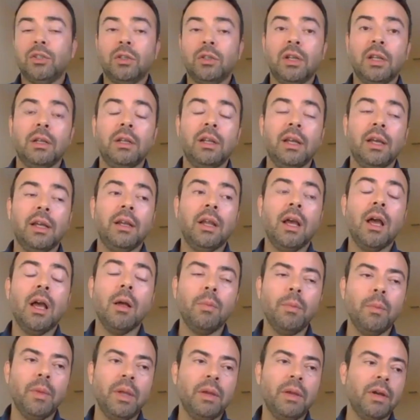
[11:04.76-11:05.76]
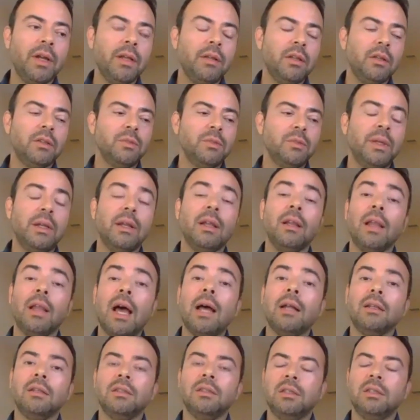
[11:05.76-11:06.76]
and helped me, right? There's been a
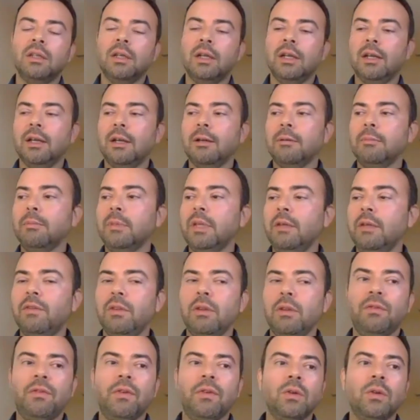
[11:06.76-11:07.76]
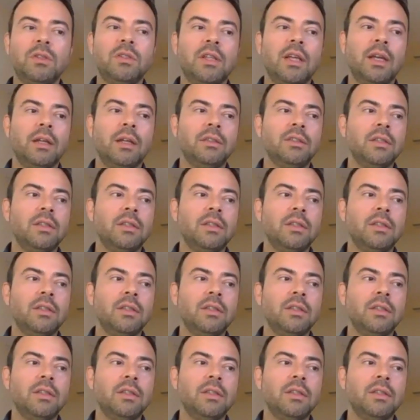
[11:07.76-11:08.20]
lot. Even the folks that